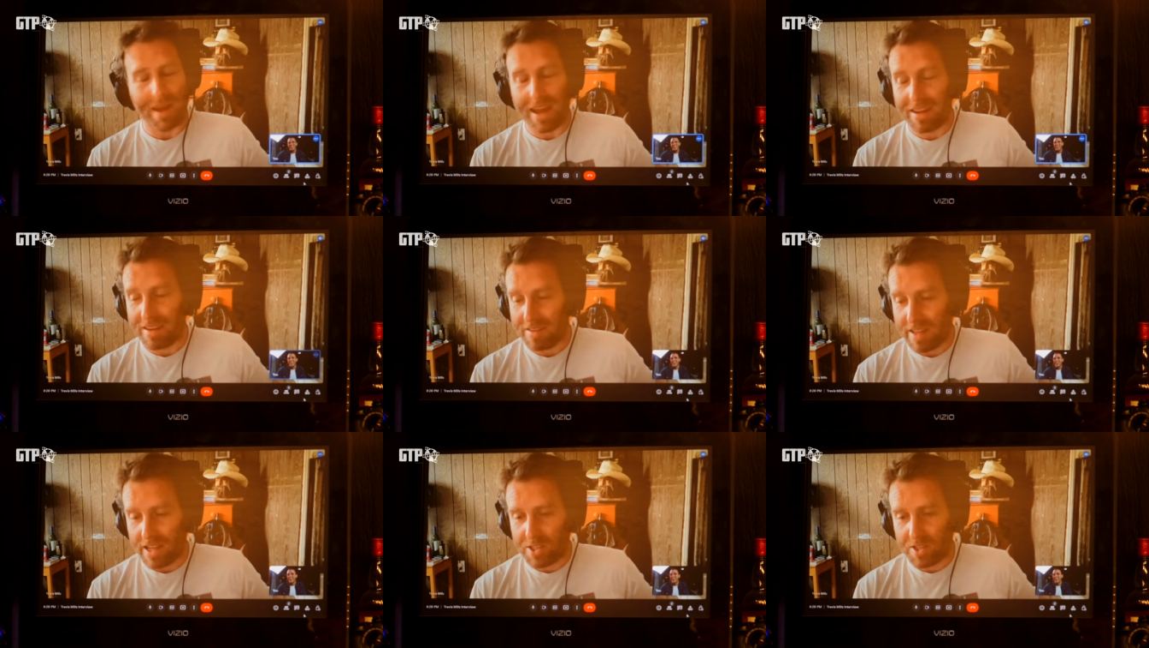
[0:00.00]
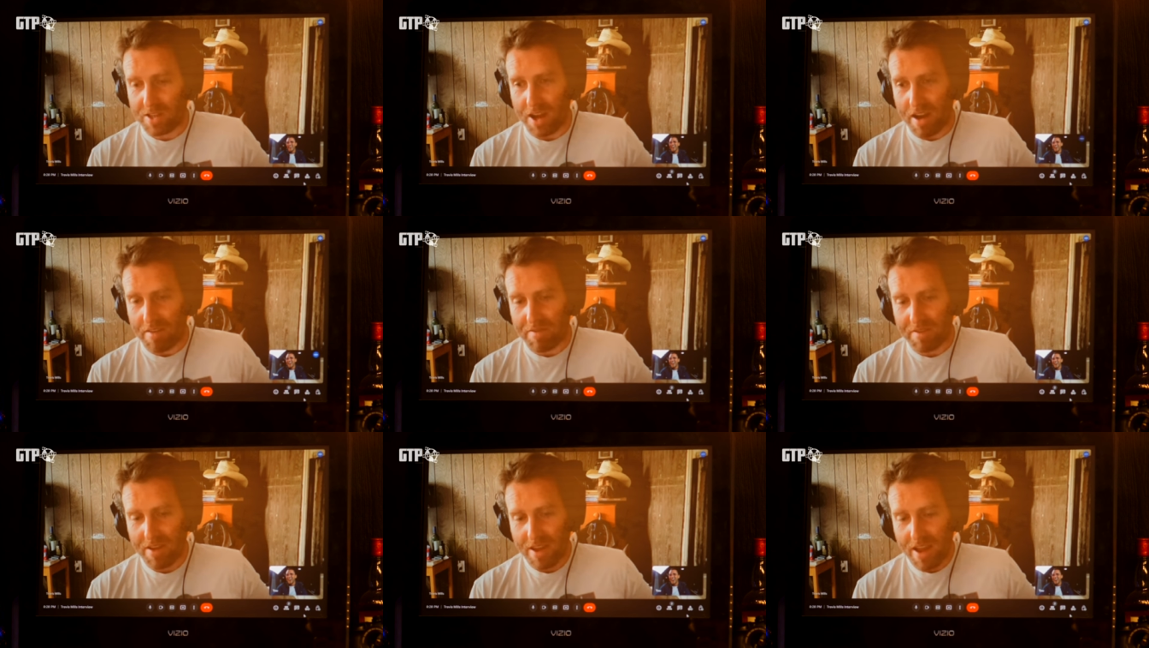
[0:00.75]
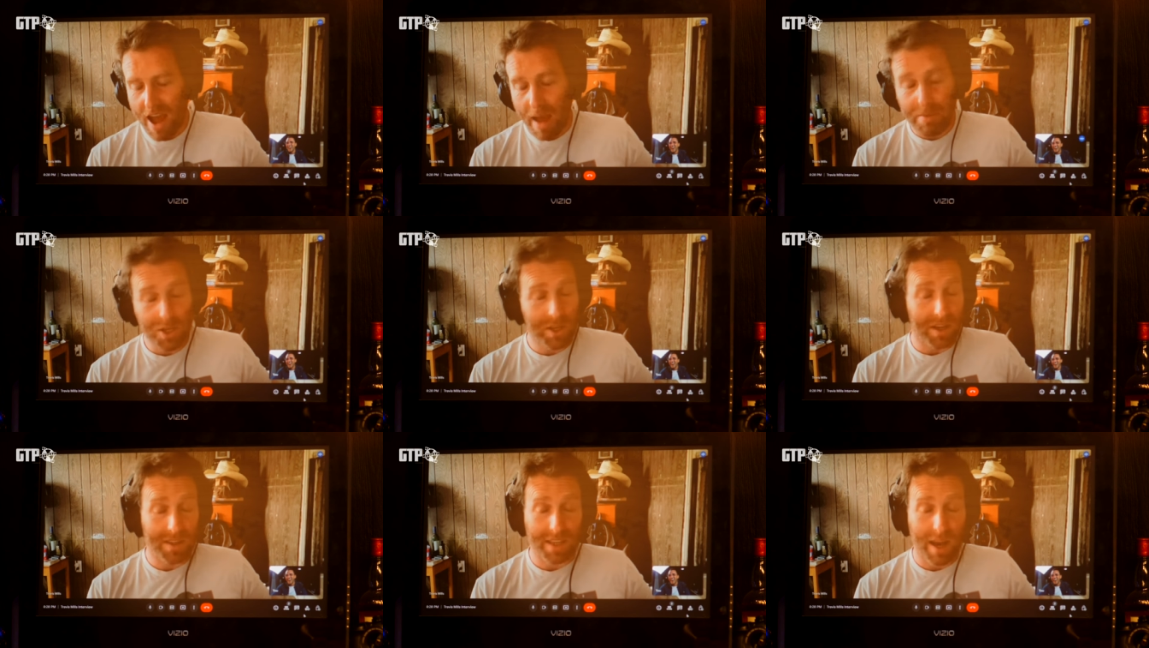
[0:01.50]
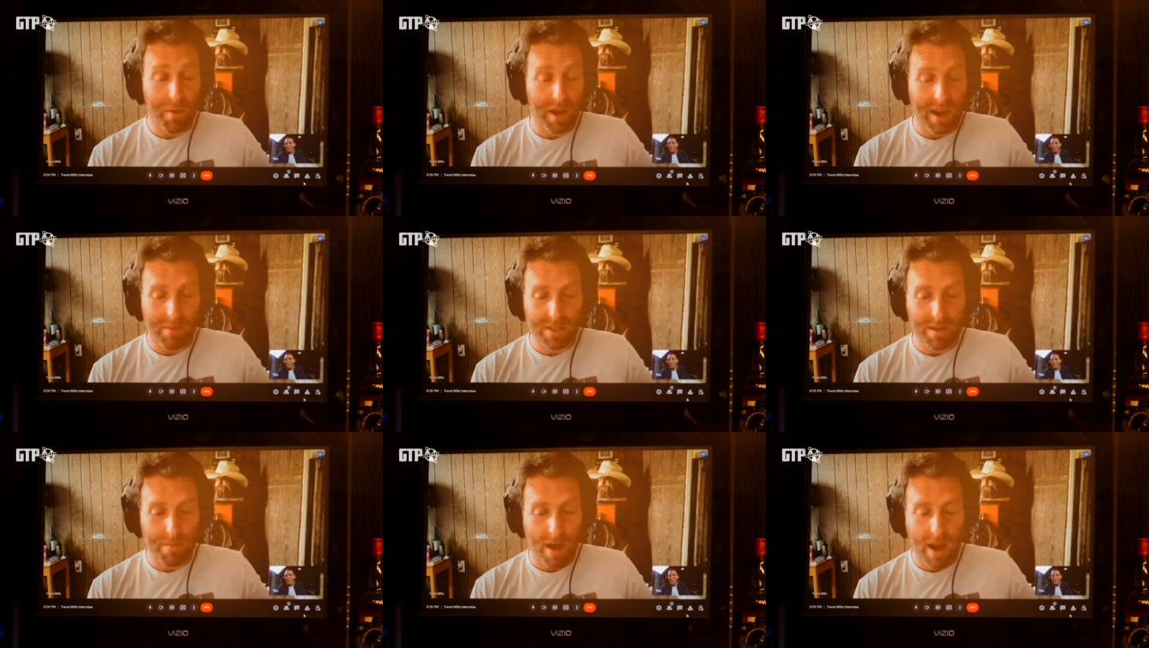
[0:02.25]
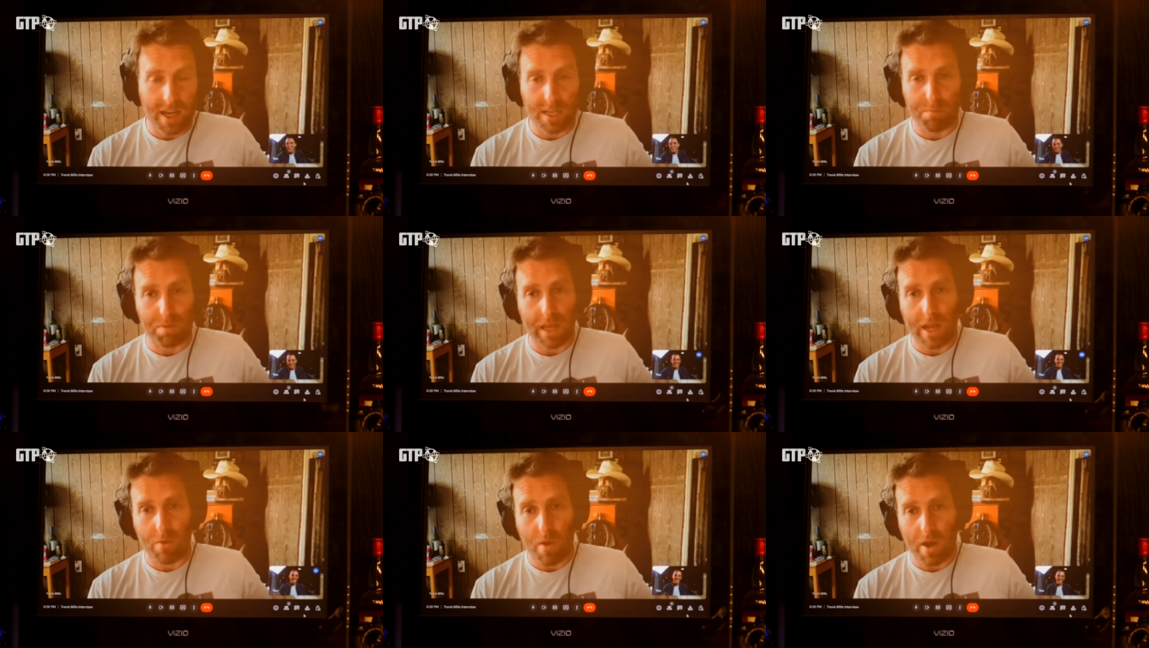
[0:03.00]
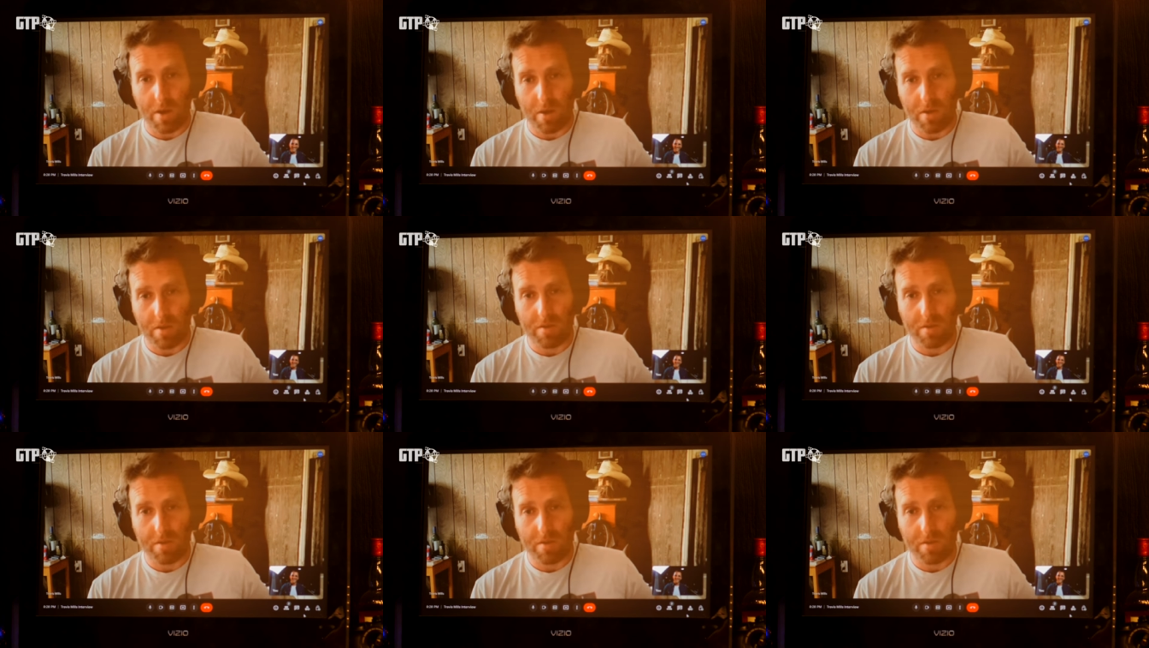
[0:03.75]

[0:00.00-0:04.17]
man. That's tough. I'm just going to say what comes to mind. Good. Blade Runner,